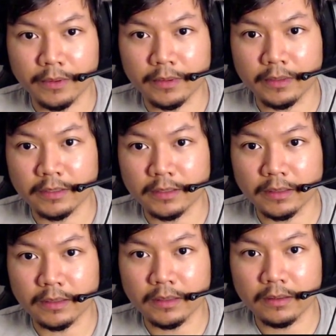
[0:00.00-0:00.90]
let's see,
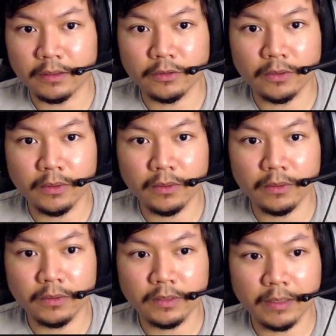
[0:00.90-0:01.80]

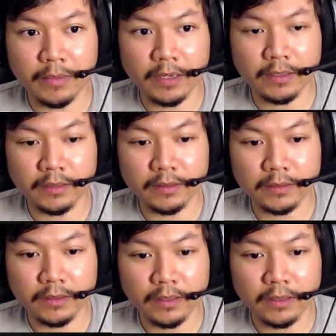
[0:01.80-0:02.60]
controls, key bindings.